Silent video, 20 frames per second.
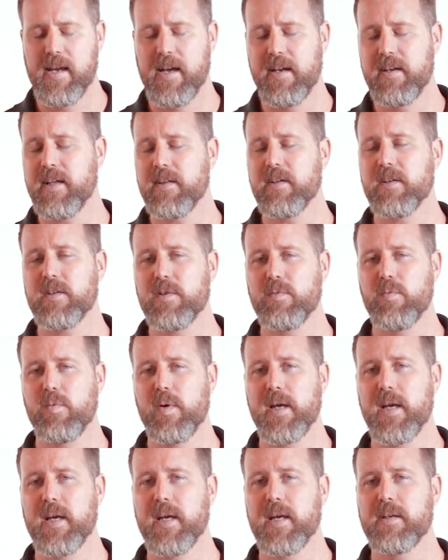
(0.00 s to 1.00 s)
Another good
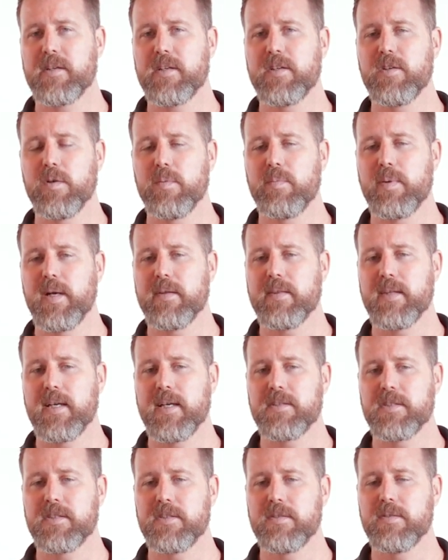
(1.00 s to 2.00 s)
way to go about
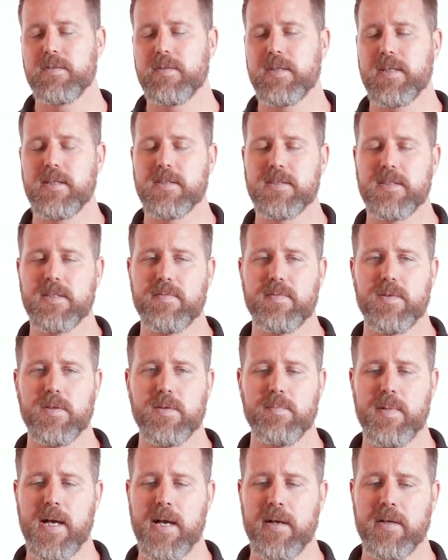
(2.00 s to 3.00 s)
that too is if
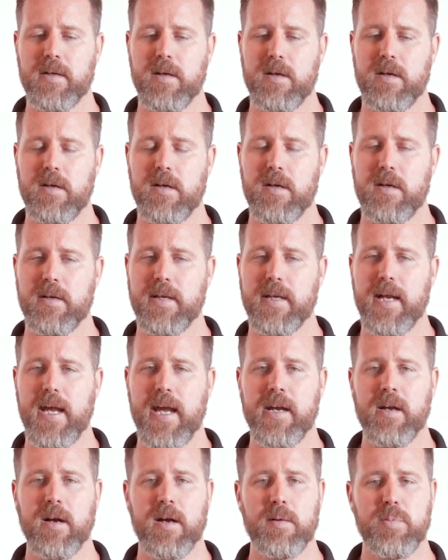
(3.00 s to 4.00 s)
you're mounting on
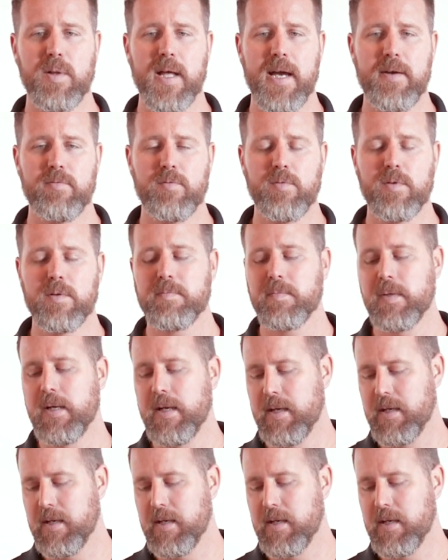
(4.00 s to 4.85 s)
an AR platform,